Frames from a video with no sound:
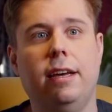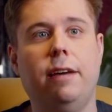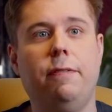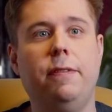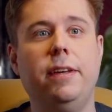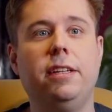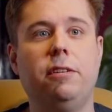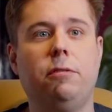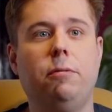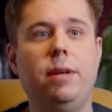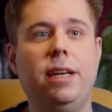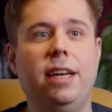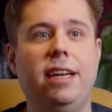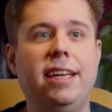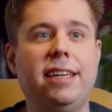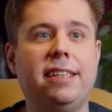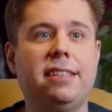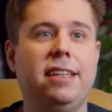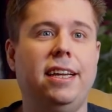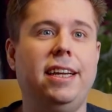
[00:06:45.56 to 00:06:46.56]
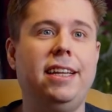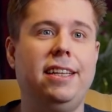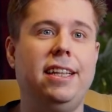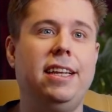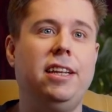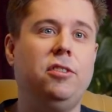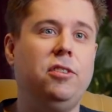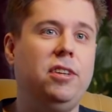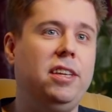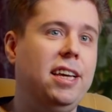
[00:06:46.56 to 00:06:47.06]
I think it's really
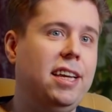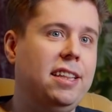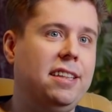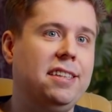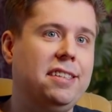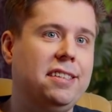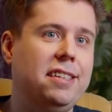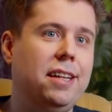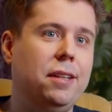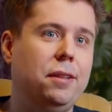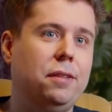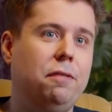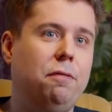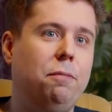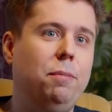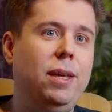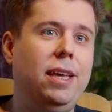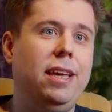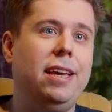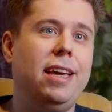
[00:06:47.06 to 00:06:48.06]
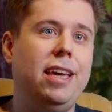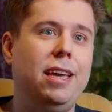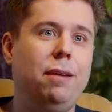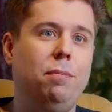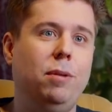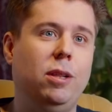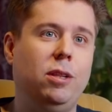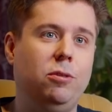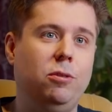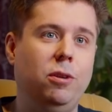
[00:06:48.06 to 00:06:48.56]
exciting to get the sense of being
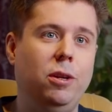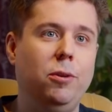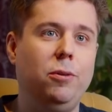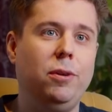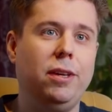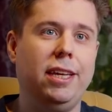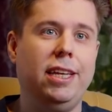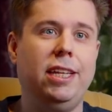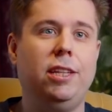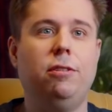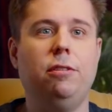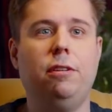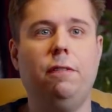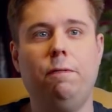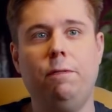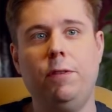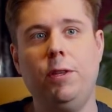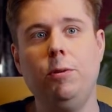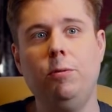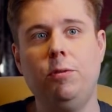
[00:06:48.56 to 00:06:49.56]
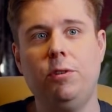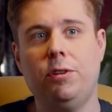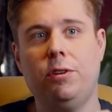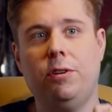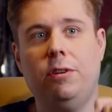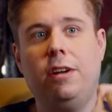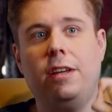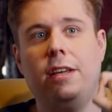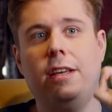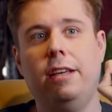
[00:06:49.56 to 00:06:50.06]
able to look into the
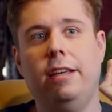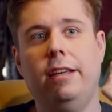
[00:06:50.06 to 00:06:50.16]
future